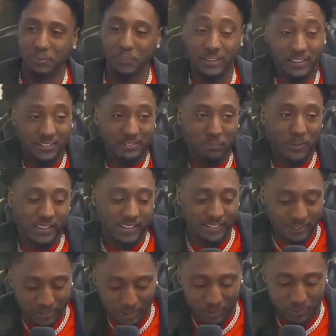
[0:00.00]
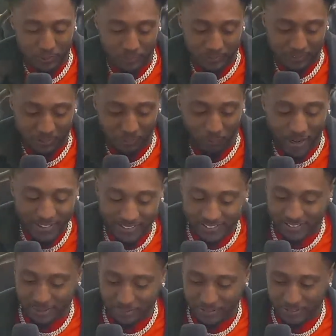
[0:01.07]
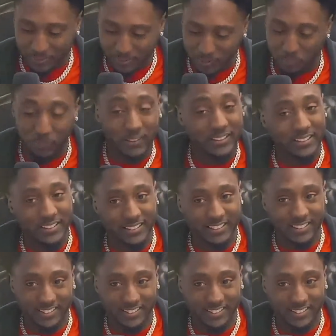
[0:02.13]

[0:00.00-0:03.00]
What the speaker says: But the writing of it was pretty good.